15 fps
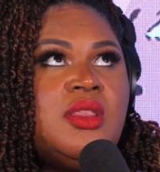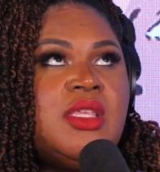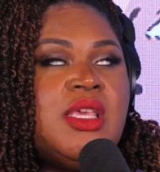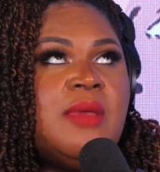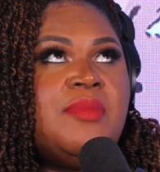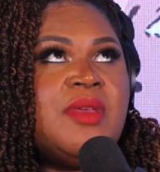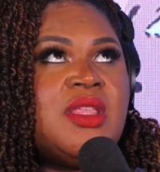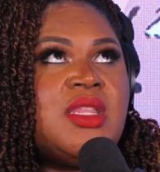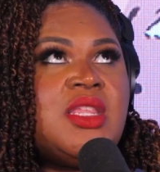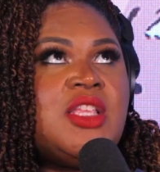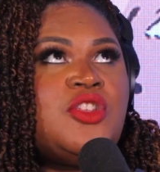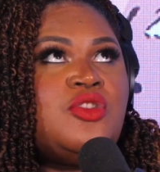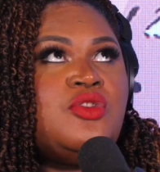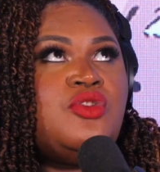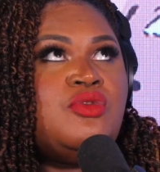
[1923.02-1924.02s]
ability
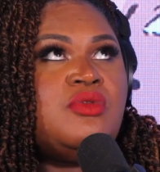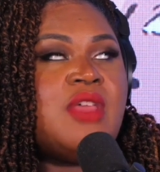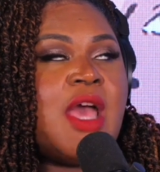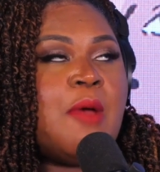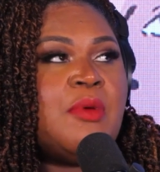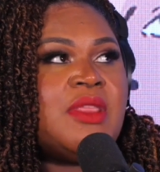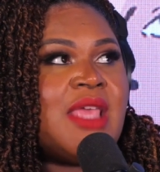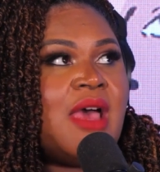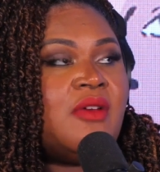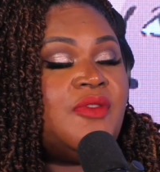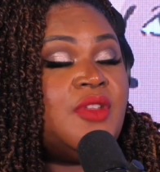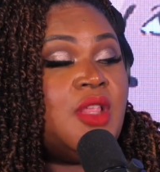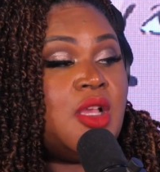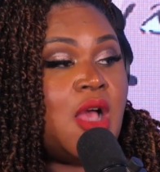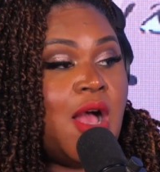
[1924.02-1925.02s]
to do that without
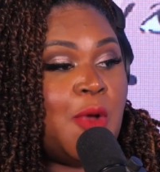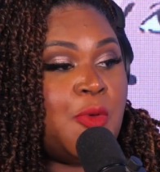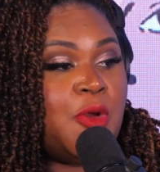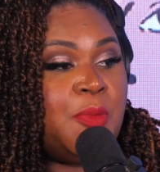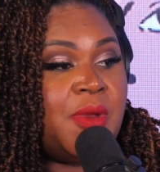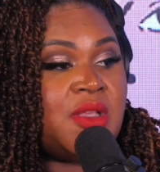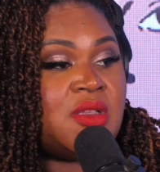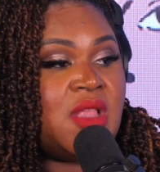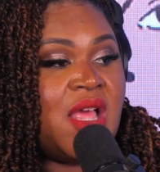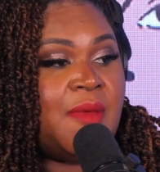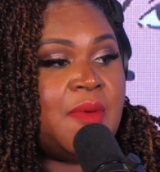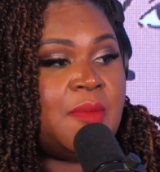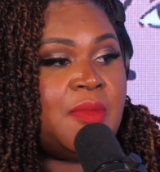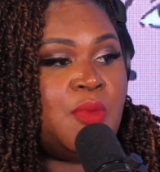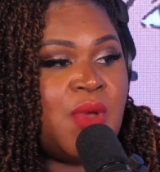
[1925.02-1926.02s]
feeling awkward? Because
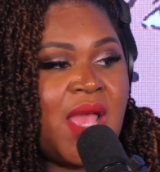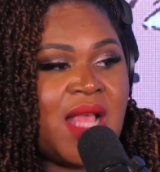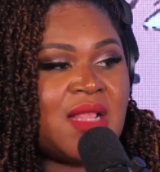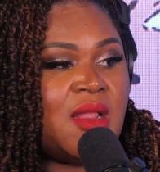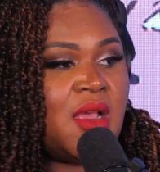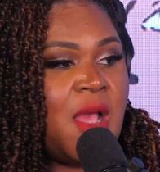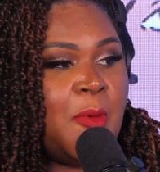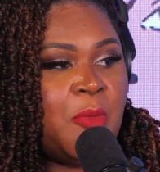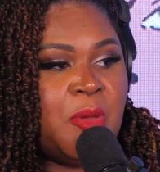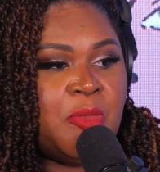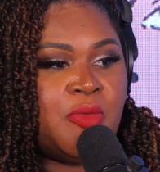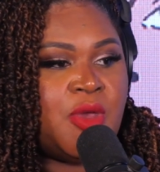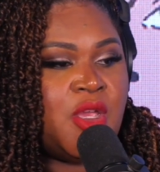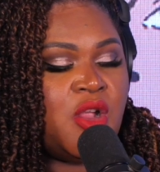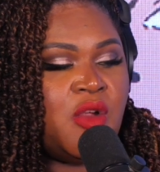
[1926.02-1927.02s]
we had a couple
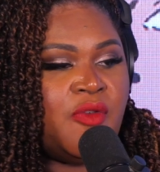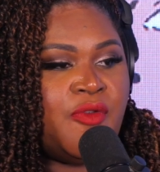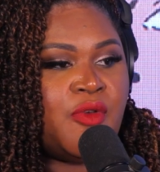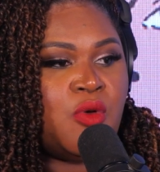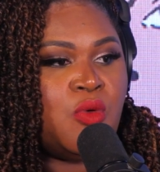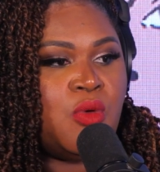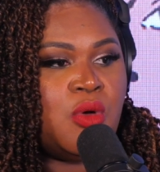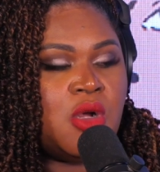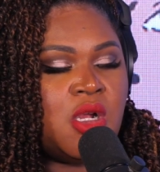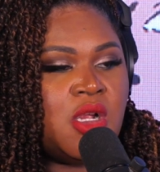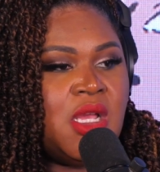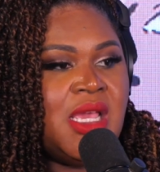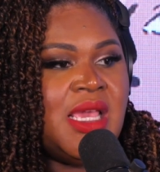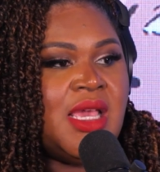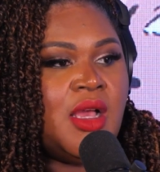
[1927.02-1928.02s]
people here who were
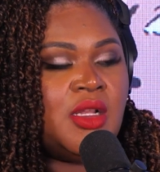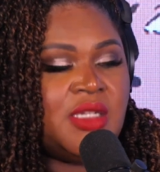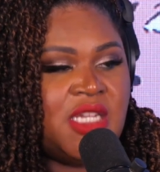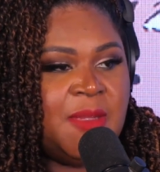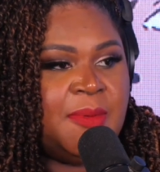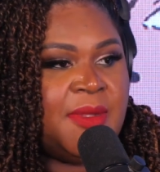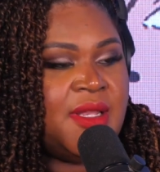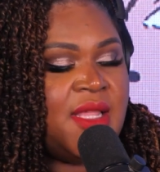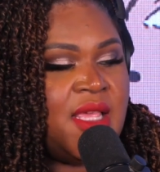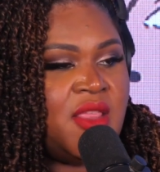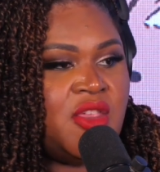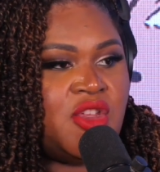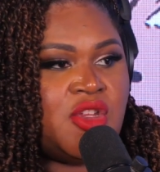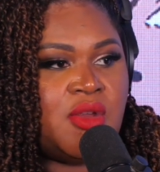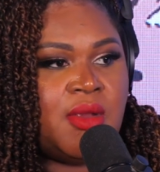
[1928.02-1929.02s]
deep in the
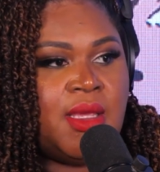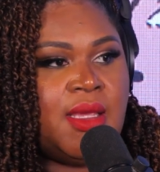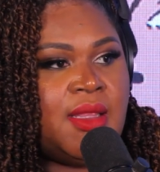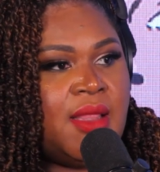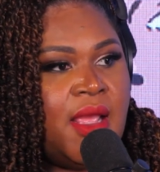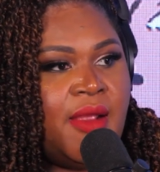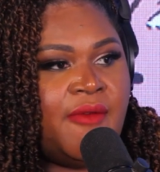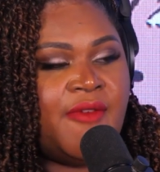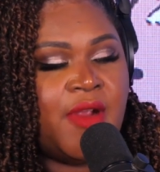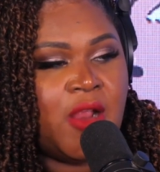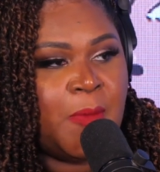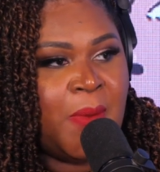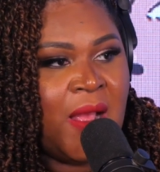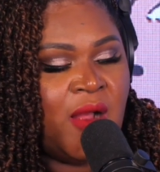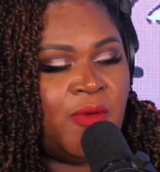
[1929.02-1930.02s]
industry. They're very
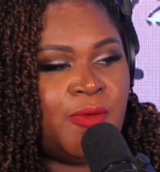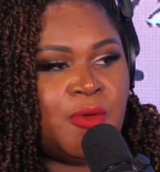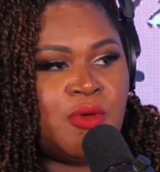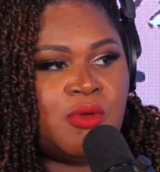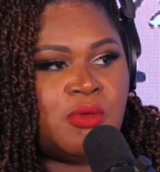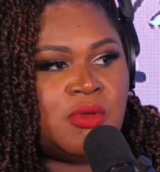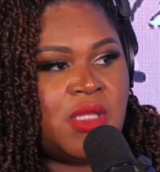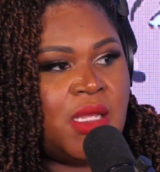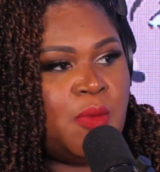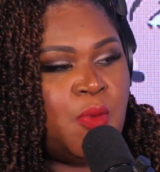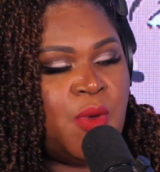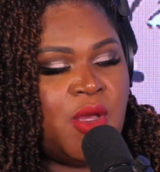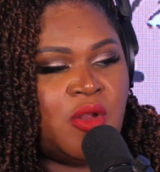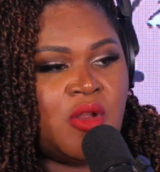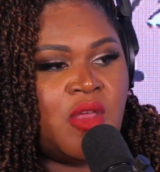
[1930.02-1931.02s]
powerful. They
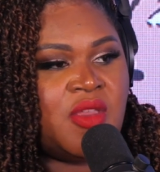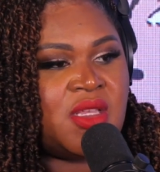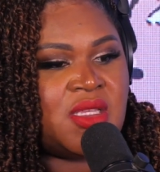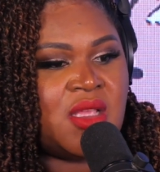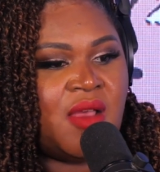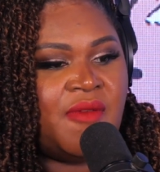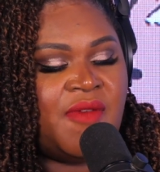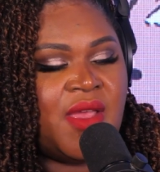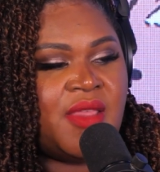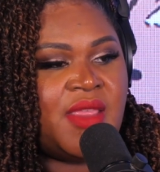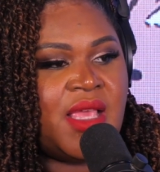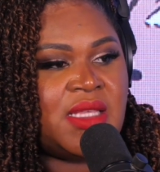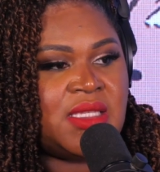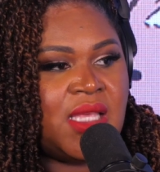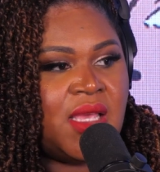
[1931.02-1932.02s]
wield all this stuff, and
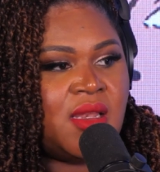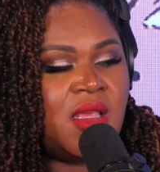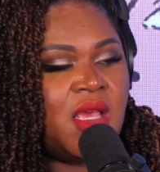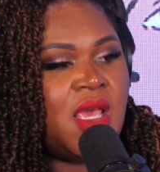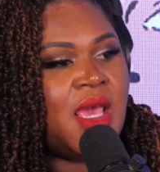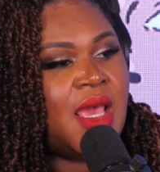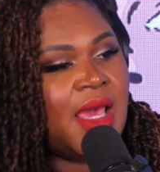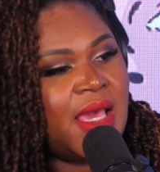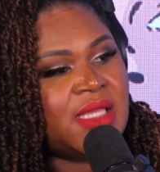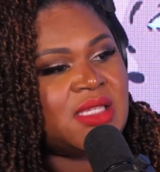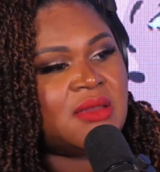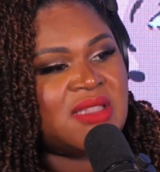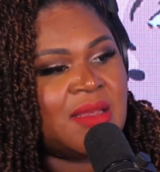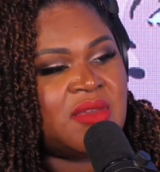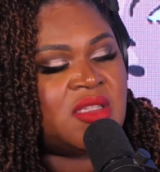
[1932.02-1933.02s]
they said, "Hey,
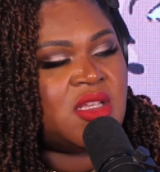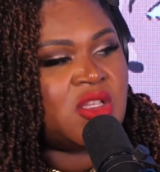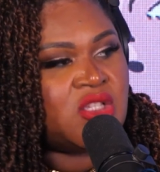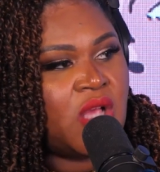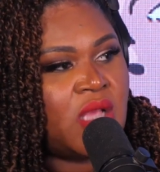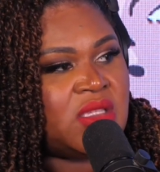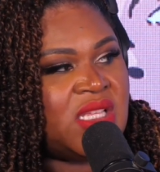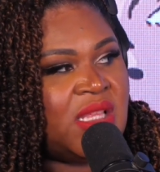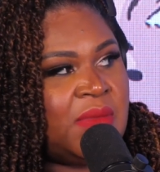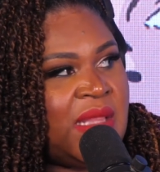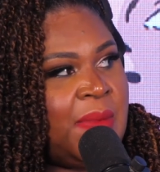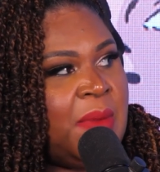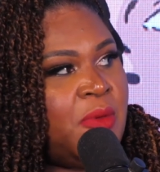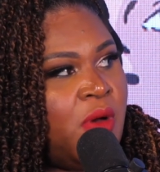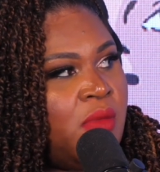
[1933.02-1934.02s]
sometimes it's exhausting that
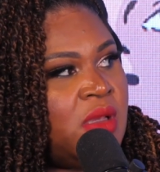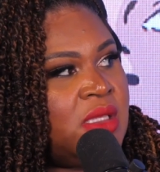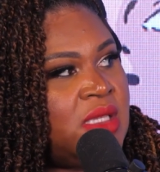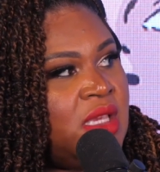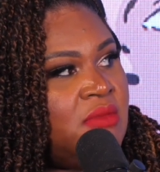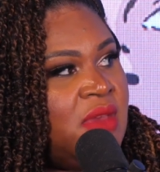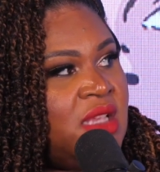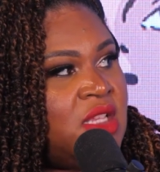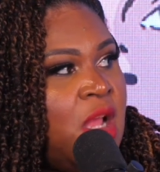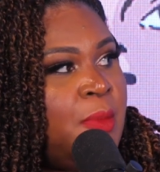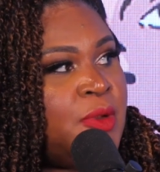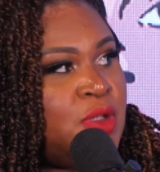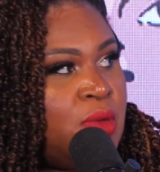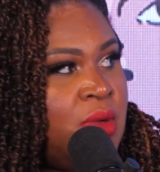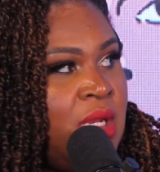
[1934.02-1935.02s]
people always see me as an
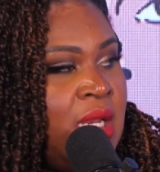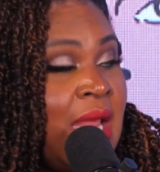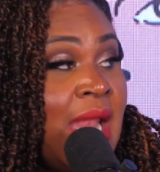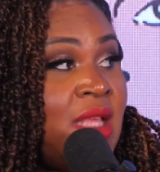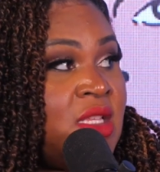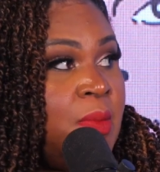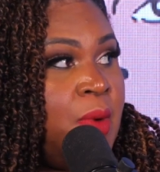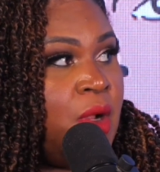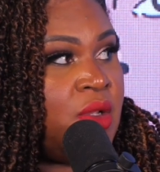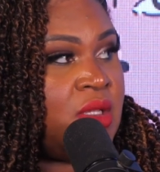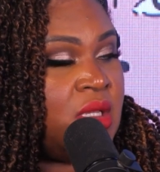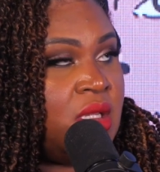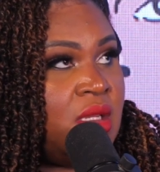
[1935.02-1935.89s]
opportunity, not as a person."